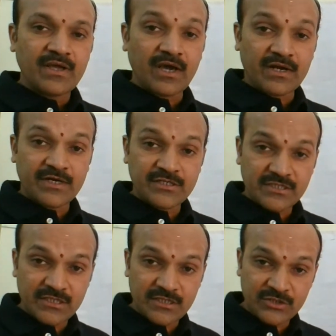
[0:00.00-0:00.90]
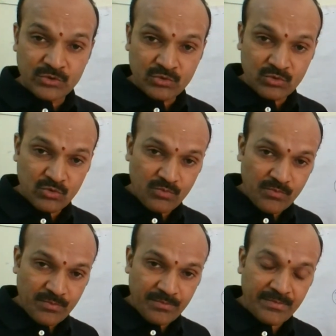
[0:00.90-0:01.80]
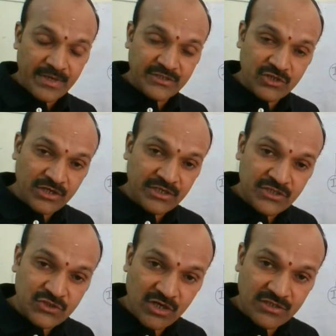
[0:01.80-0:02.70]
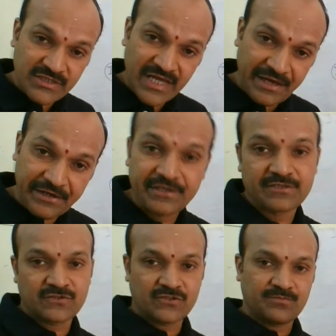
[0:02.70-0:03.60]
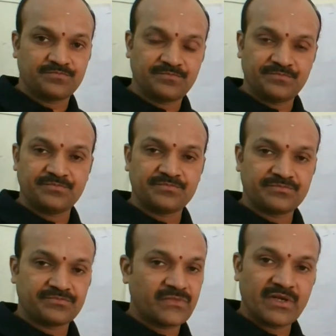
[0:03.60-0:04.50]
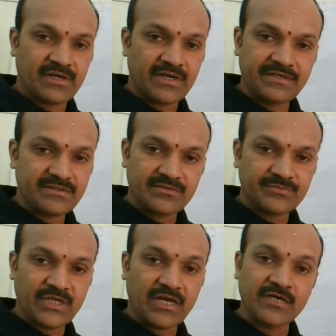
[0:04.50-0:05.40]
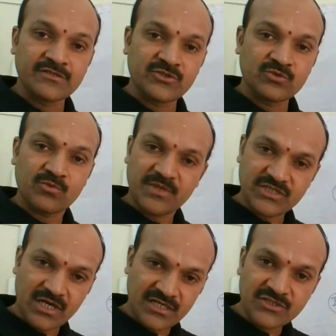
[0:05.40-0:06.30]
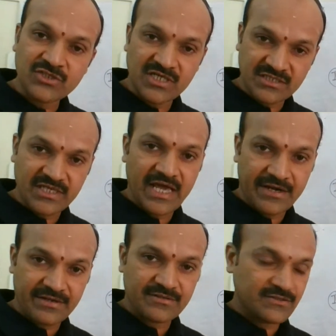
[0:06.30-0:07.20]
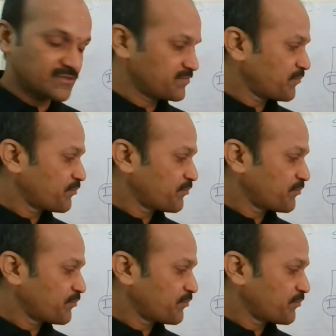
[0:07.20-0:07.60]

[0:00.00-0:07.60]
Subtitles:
current due to majority charge carriers, right? Current due to majority charge carriers,